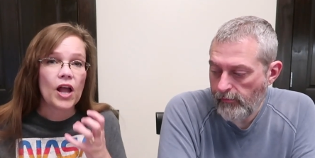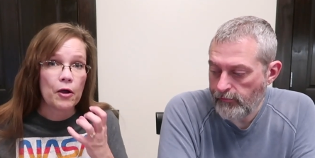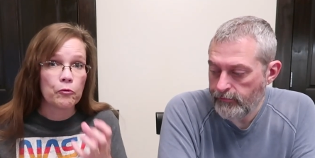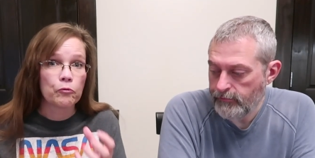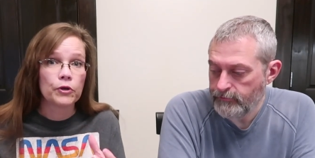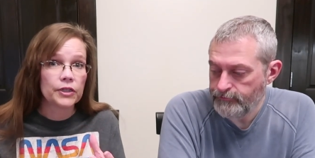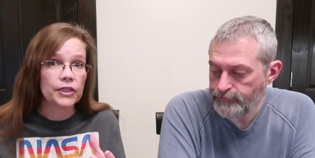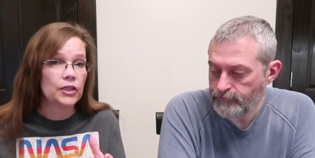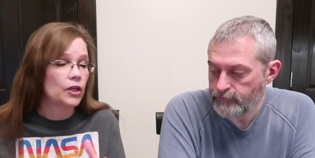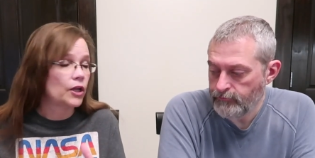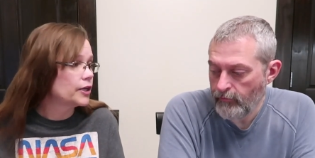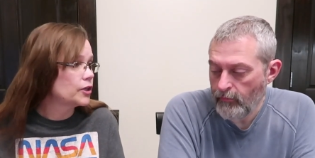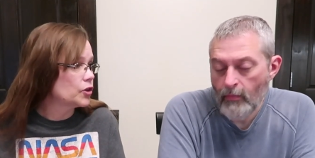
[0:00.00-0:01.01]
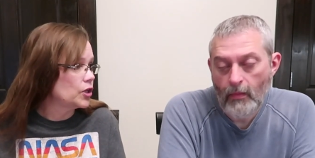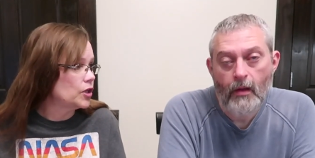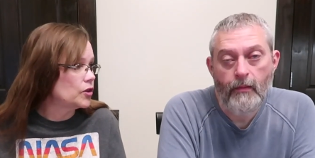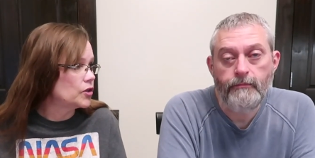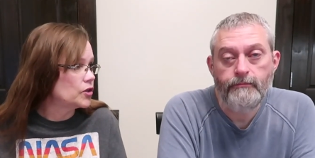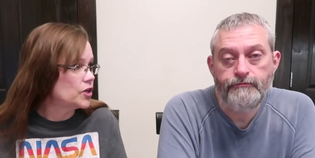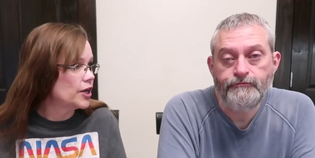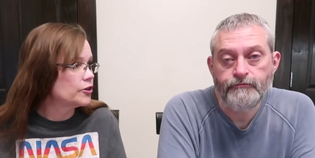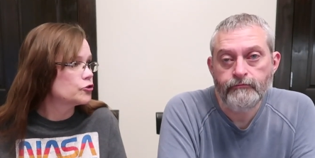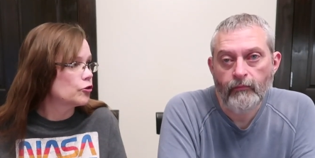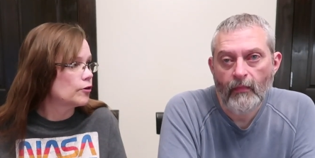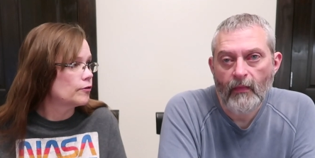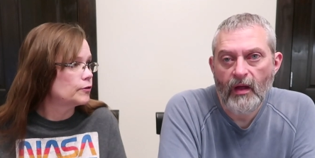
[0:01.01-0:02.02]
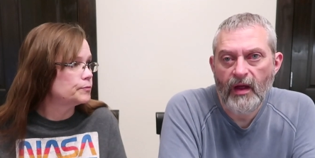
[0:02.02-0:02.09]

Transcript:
Speaker 1: I really like the, mm-hmm. the texture of it.